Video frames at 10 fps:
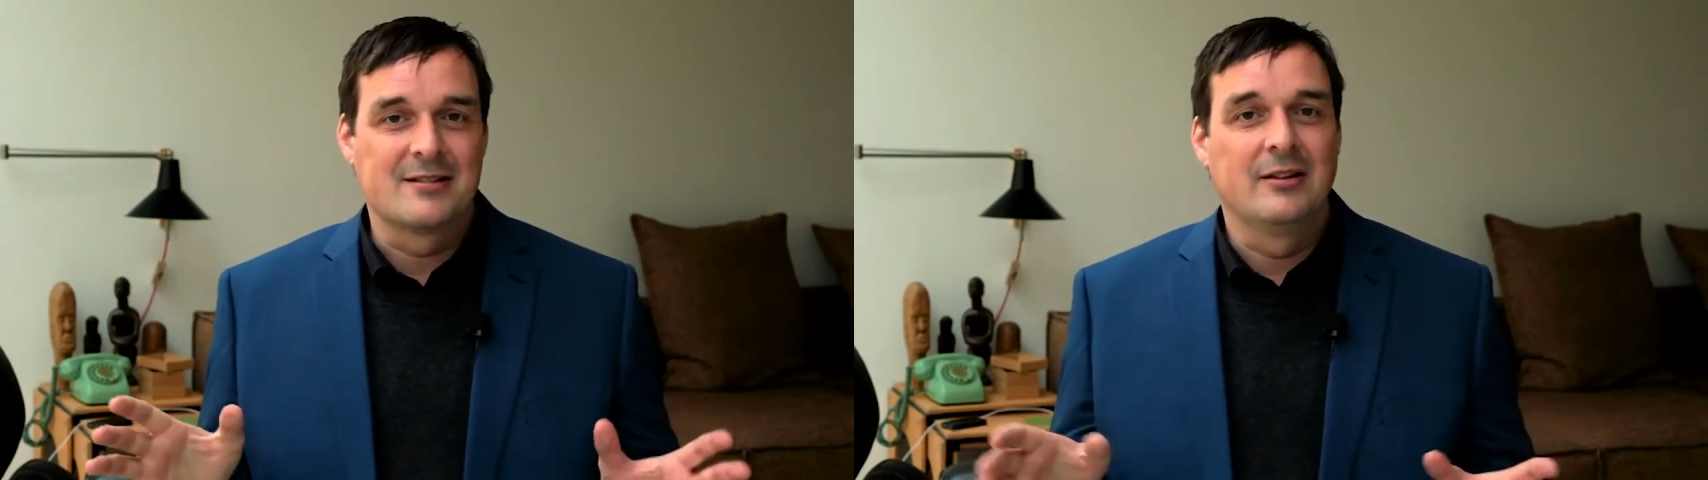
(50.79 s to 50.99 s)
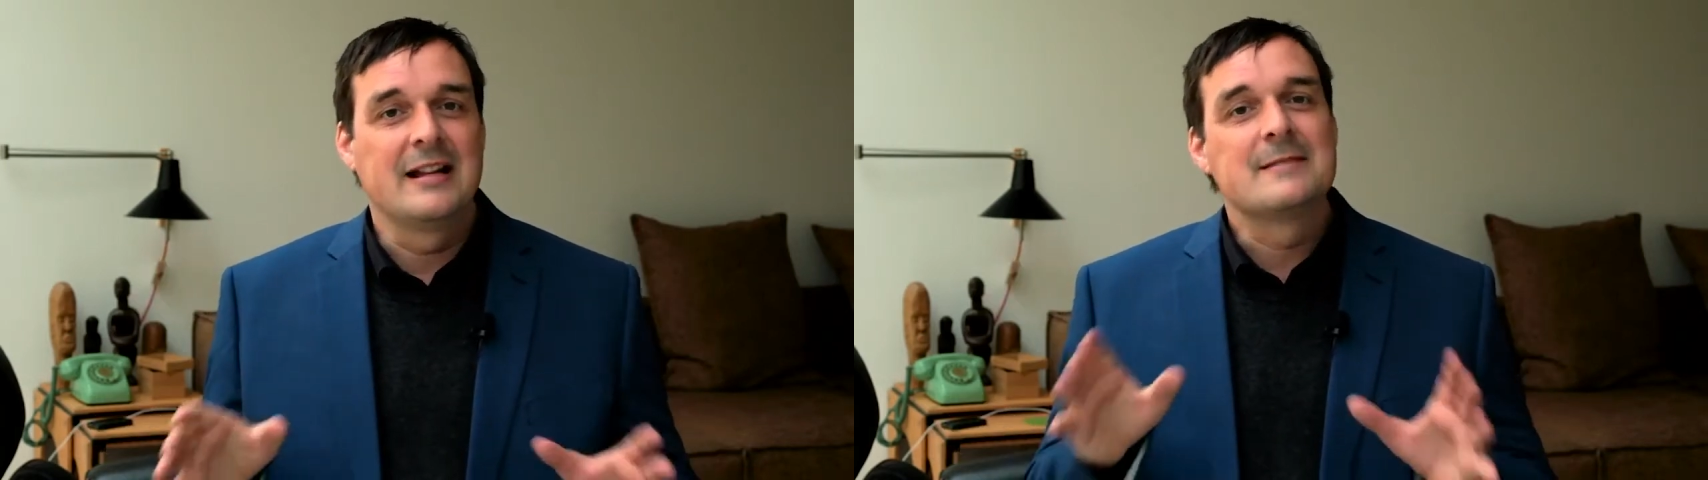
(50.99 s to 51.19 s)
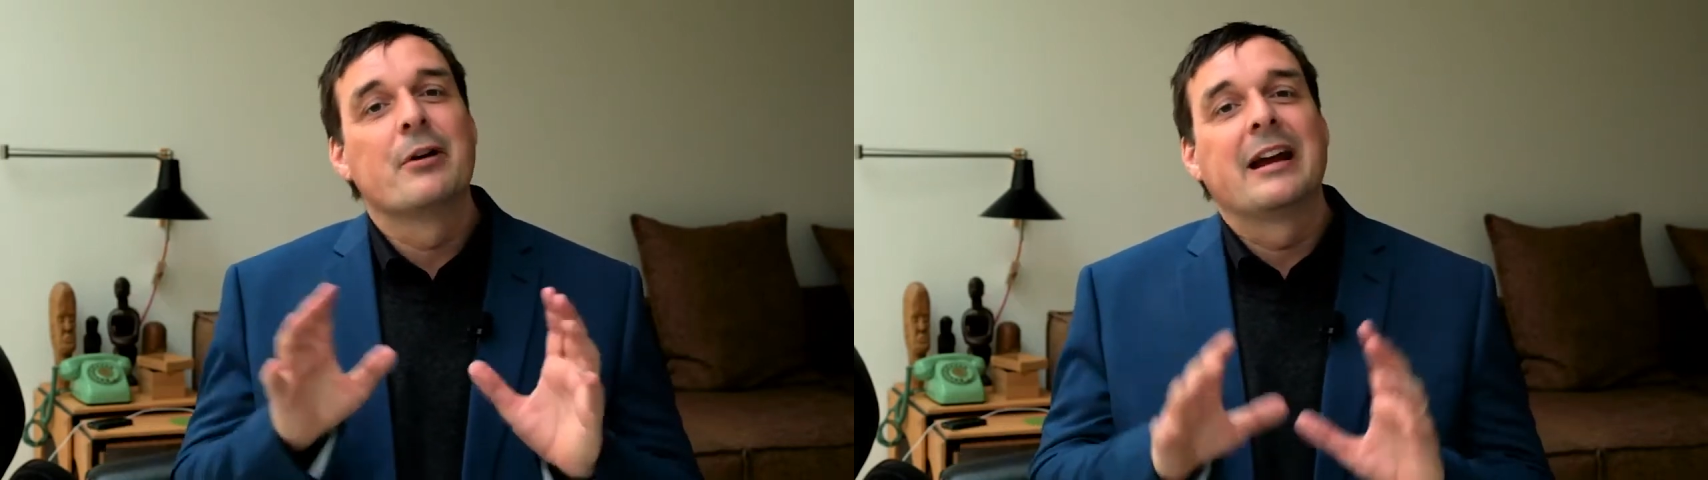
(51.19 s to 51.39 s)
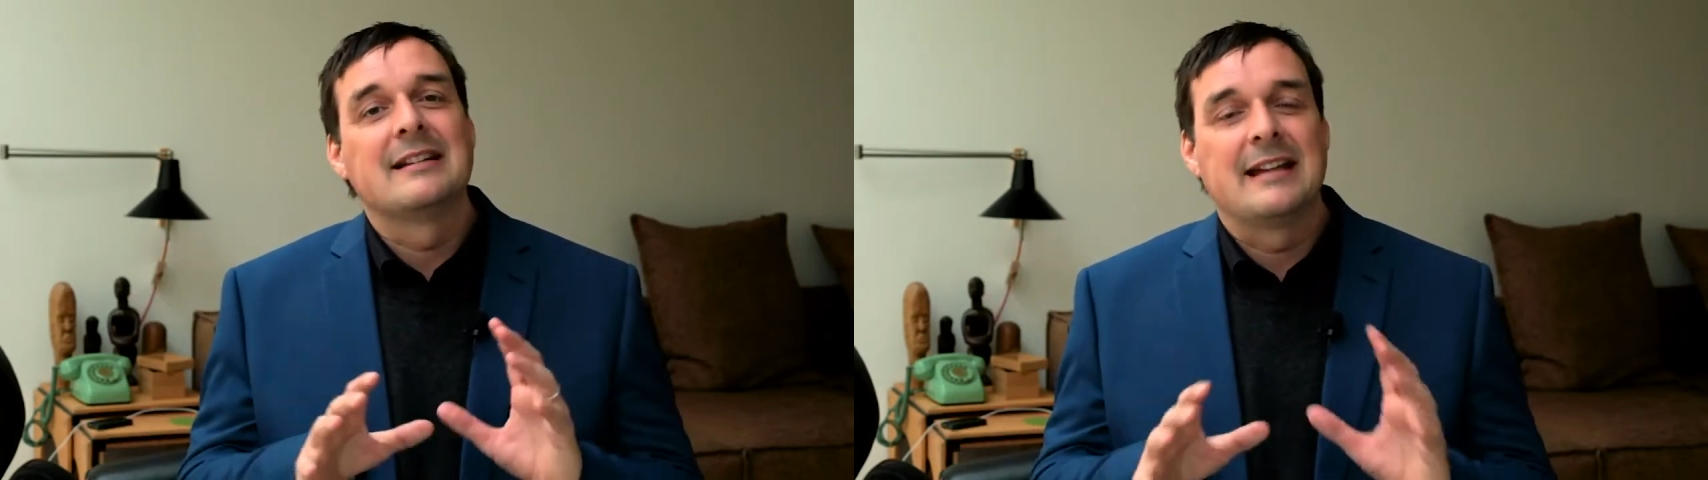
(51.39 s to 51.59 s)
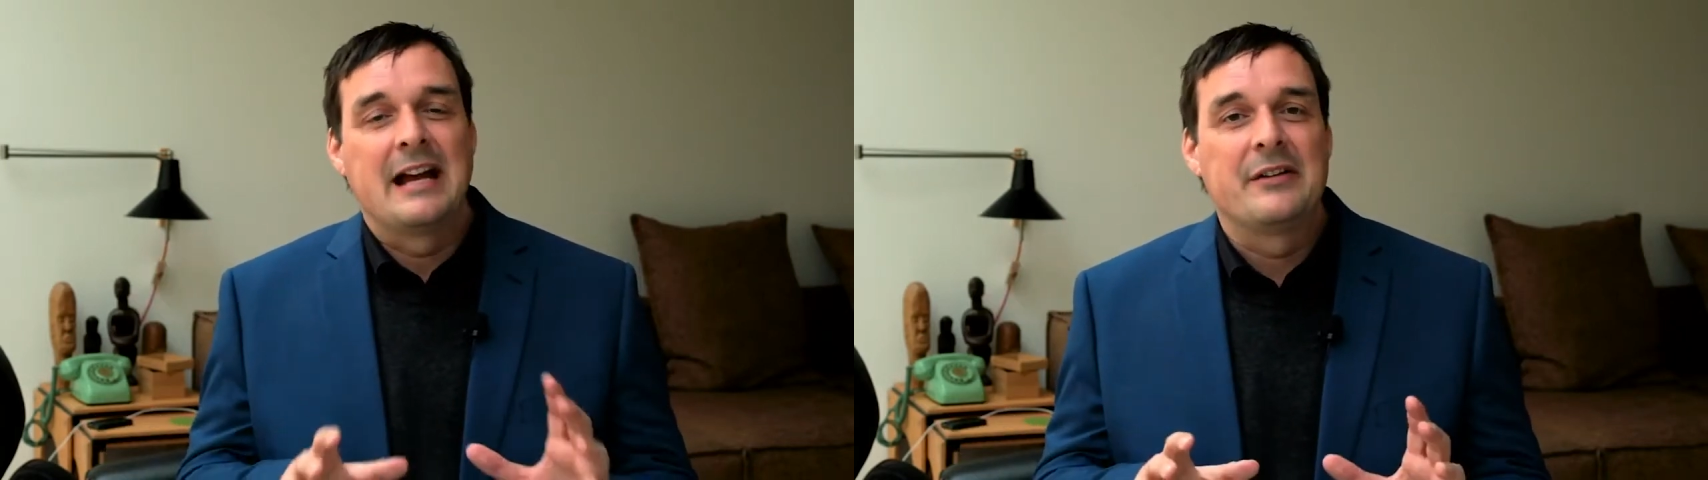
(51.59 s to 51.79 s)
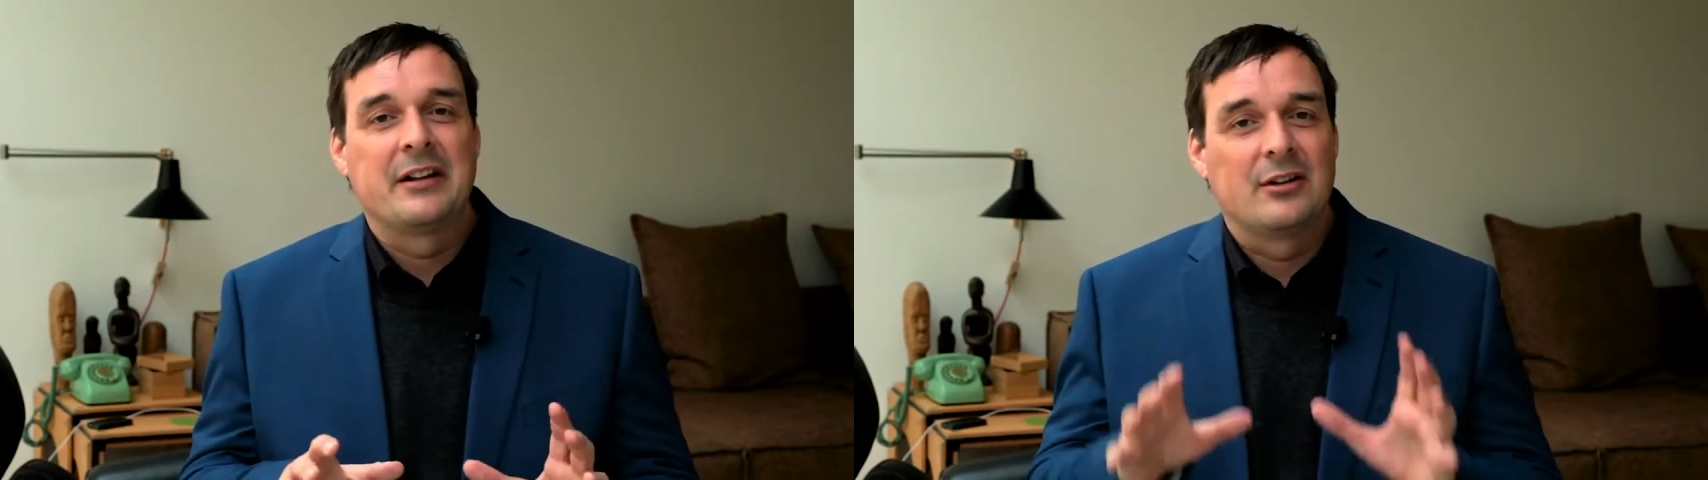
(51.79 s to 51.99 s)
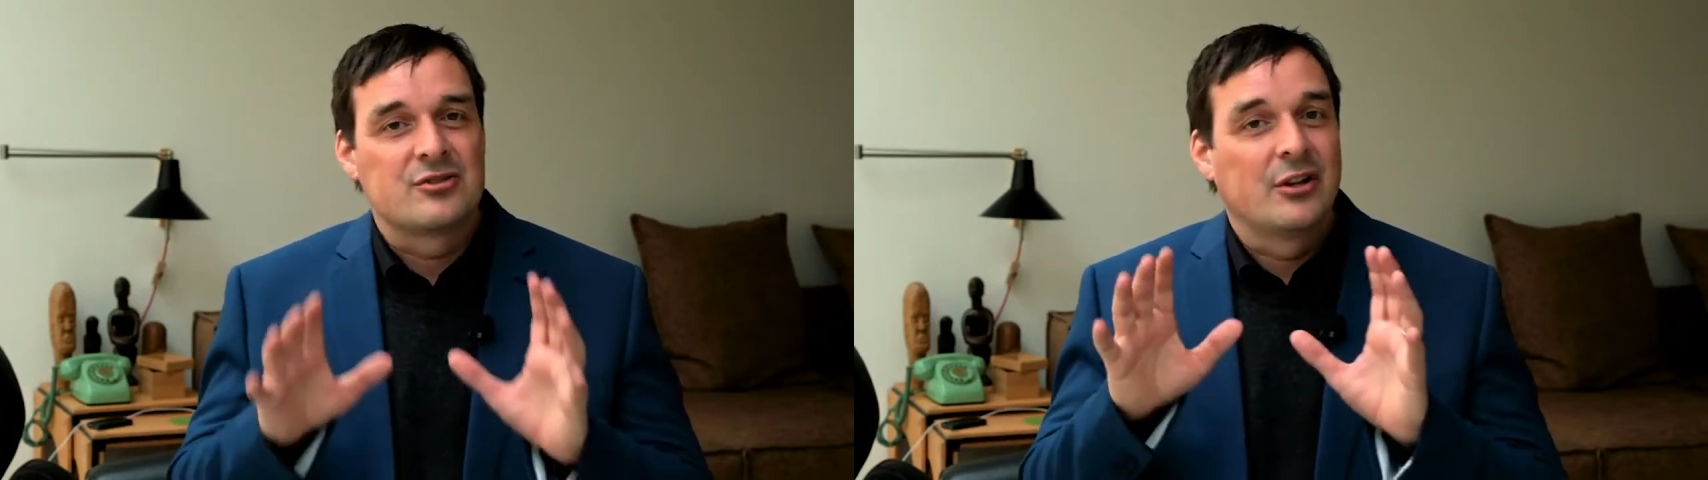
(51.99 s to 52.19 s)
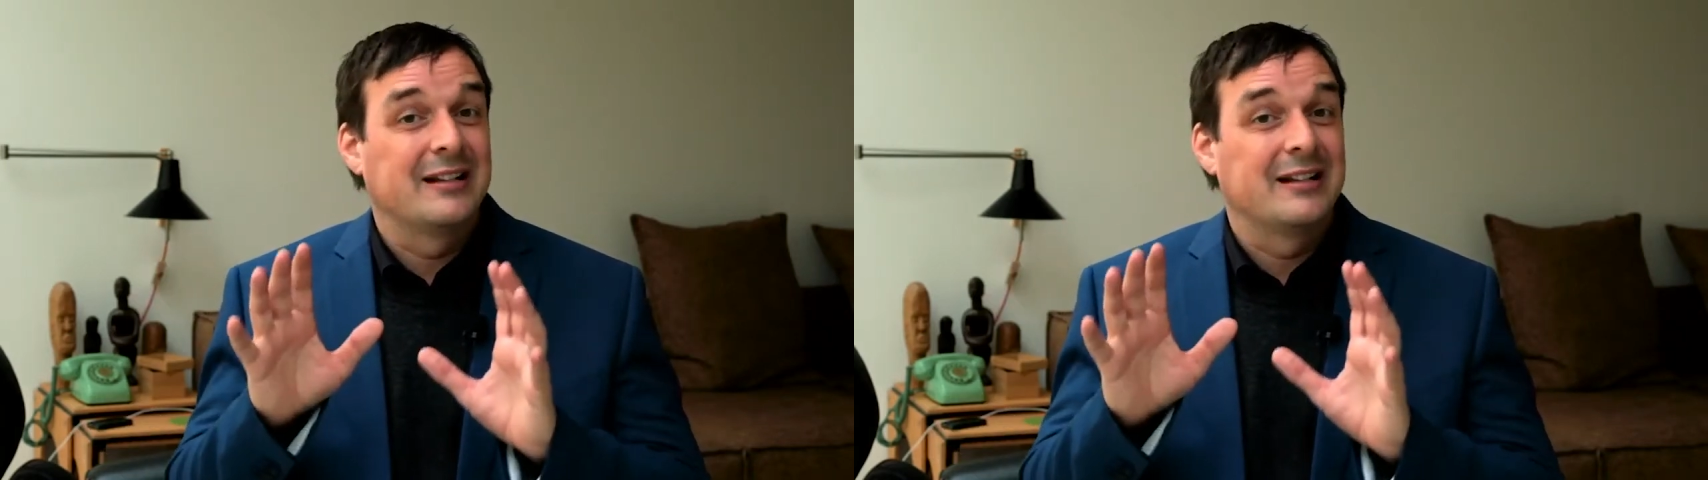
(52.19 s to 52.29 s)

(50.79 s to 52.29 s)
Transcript: So let's break it down and I'll show